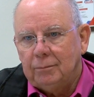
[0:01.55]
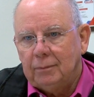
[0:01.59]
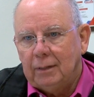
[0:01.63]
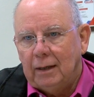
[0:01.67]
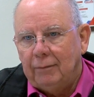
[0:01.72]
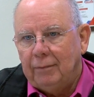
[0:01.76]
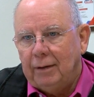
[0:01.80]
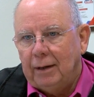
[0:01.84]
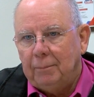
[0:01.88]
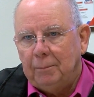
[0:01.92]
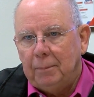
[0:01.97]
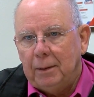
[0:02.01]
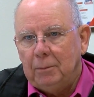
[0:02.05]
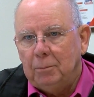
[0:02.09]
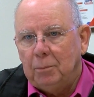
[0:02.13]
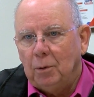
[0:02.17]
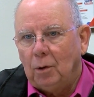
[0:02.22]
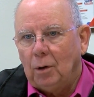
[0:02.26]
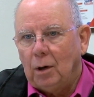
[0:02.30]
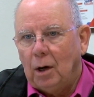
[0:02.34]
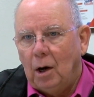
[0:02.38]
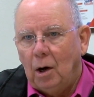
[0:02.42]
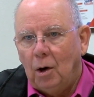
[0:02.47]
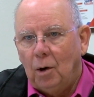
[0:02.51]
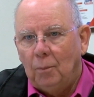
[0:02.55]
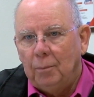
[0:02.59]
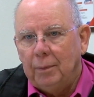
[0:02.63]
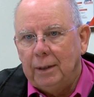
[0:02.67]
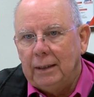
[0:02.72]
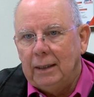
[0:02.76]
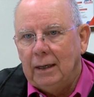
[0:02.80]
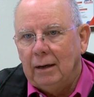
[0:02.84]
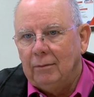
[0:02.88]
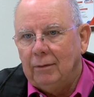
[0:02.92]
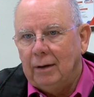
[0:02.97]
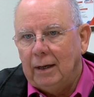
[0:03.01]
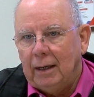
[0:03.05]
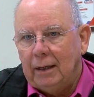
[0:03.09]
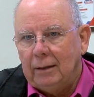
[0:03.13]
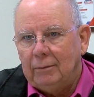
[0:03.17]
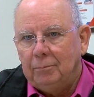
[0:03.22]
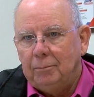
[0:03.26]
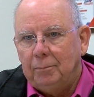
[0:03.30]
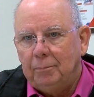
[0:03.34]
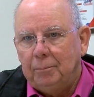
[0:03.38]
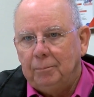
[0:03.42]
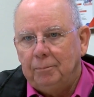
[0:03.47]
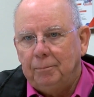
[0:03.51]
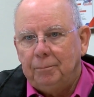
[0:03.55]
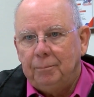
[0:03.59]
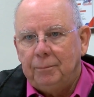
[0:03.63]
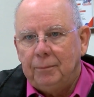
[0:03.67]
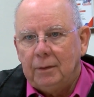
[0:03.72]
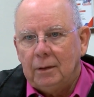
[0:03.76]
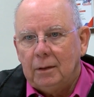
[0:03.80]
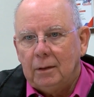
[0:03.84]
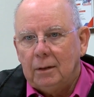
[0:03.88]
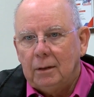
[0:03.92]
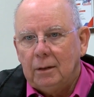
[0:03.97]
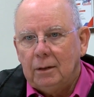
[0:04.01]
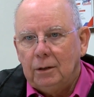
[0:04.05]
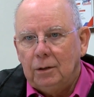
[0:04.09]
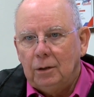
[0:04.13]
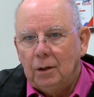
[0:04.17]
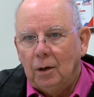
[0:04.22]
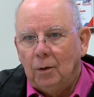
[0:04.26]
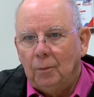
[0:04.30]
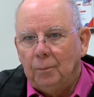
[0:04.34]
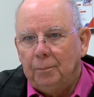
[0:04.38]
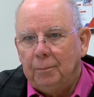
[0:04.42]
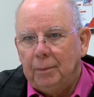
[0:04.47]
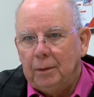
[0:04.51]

I've had people call me. I've had, you know,